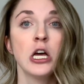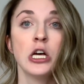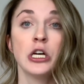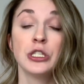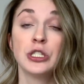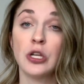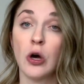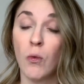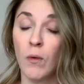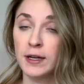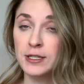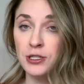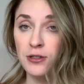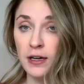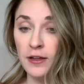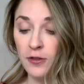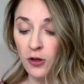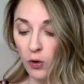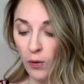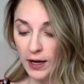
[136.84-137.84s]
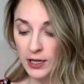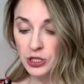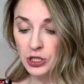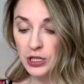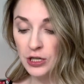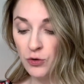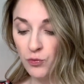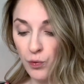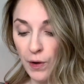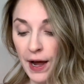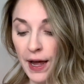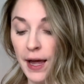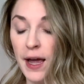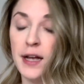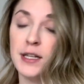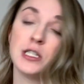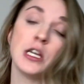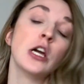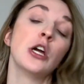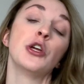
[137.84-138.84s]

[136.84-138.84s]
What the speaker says: So once you get the question right,